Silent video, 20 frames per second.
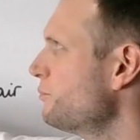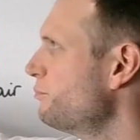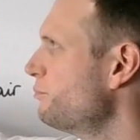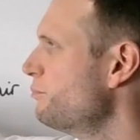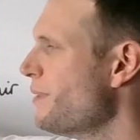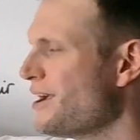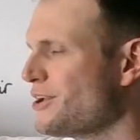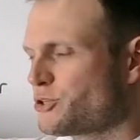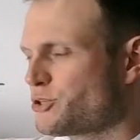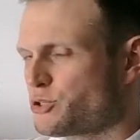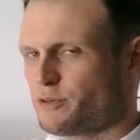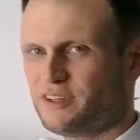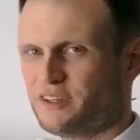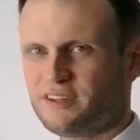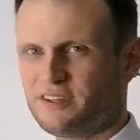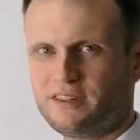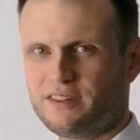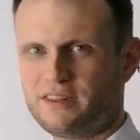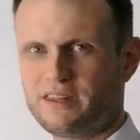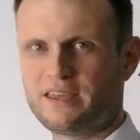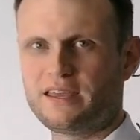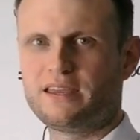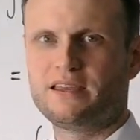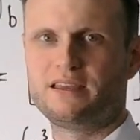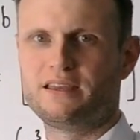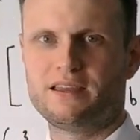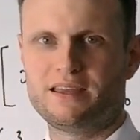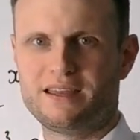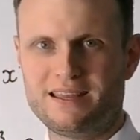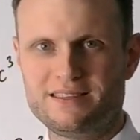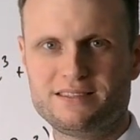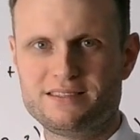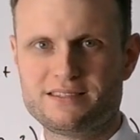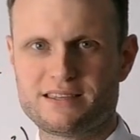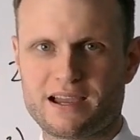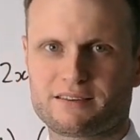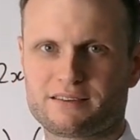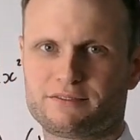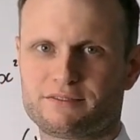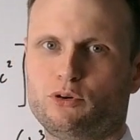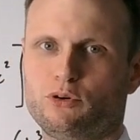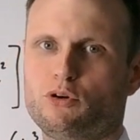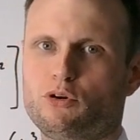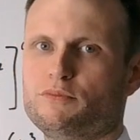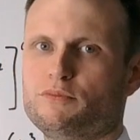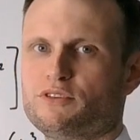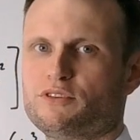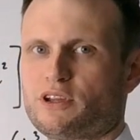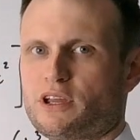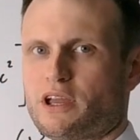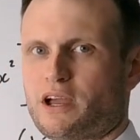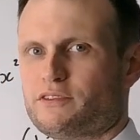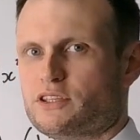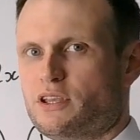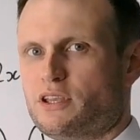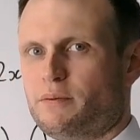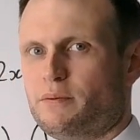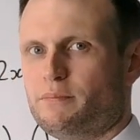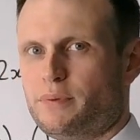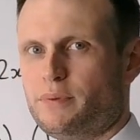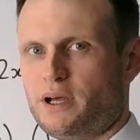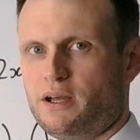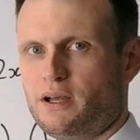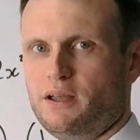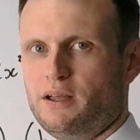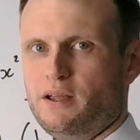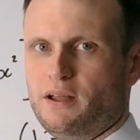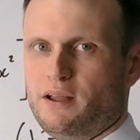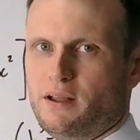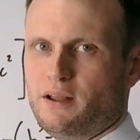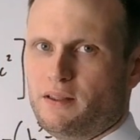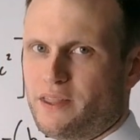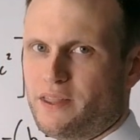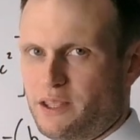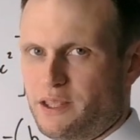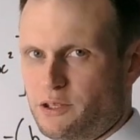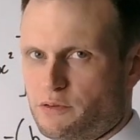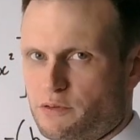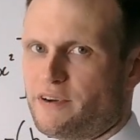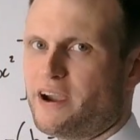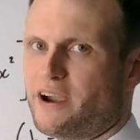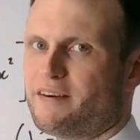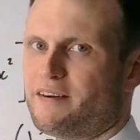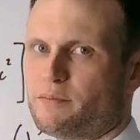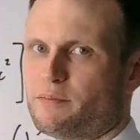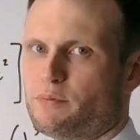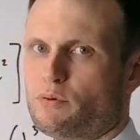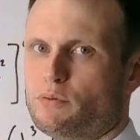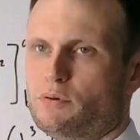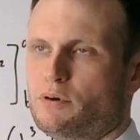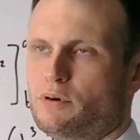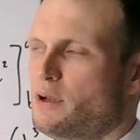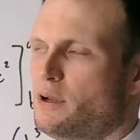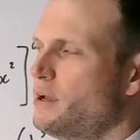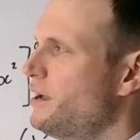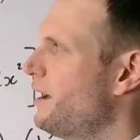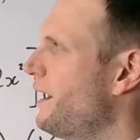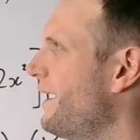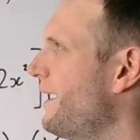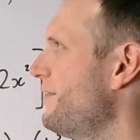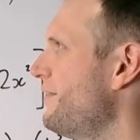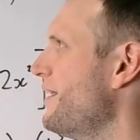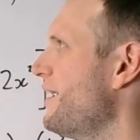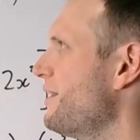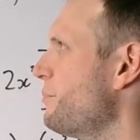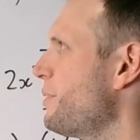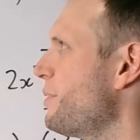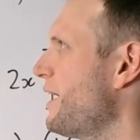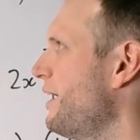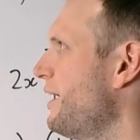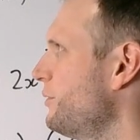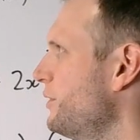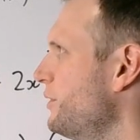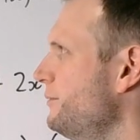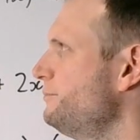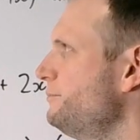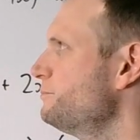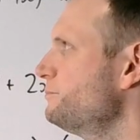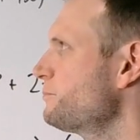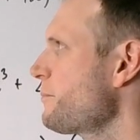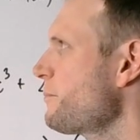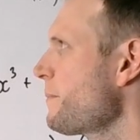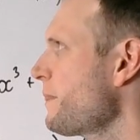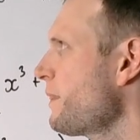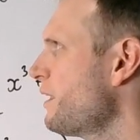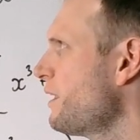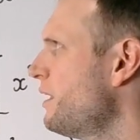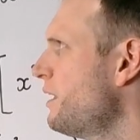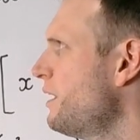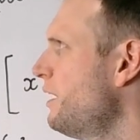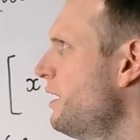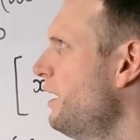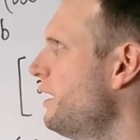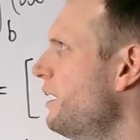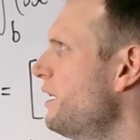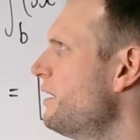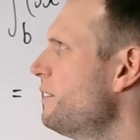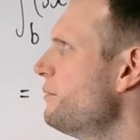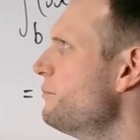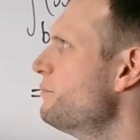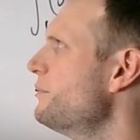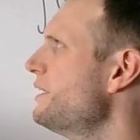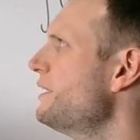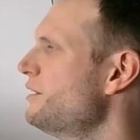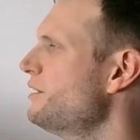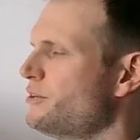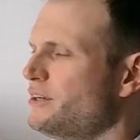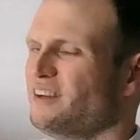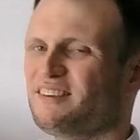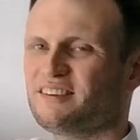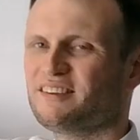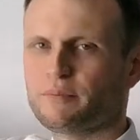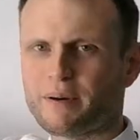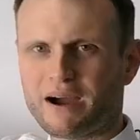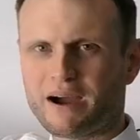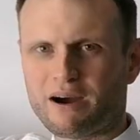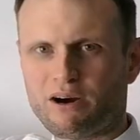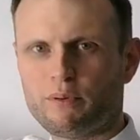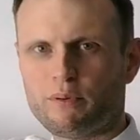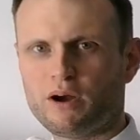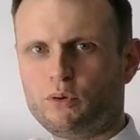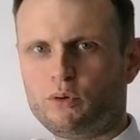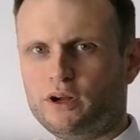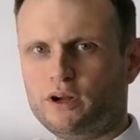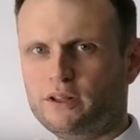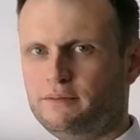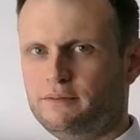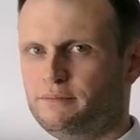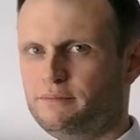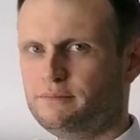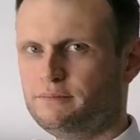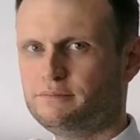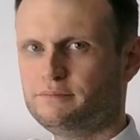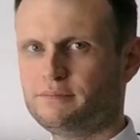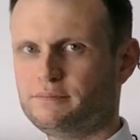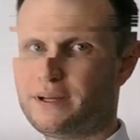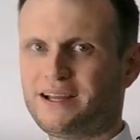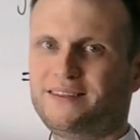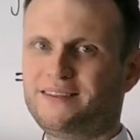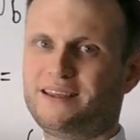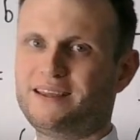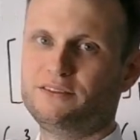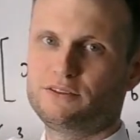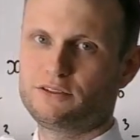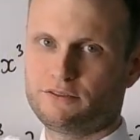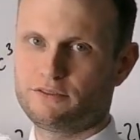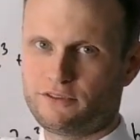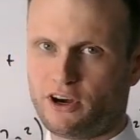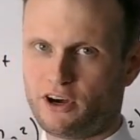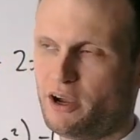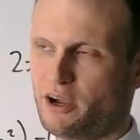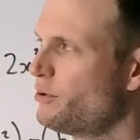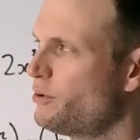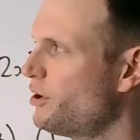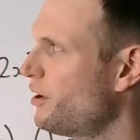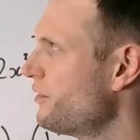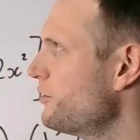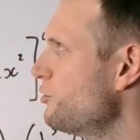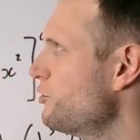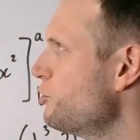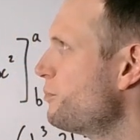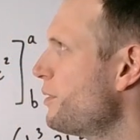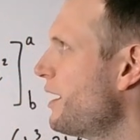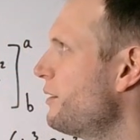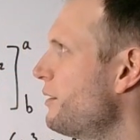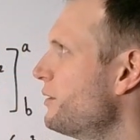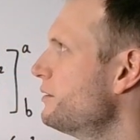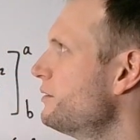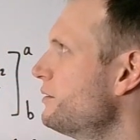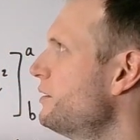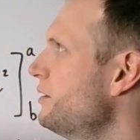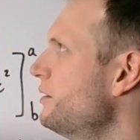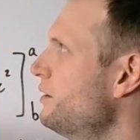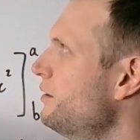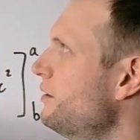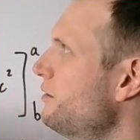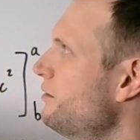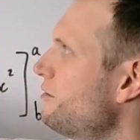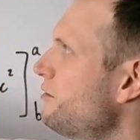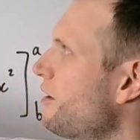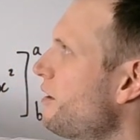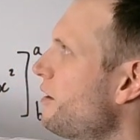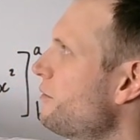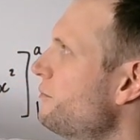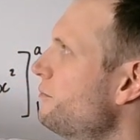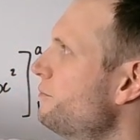make sure it's in the index form, so you have a number, then your variable, and then a power. Increase the power by 1, and then divide by the new power. So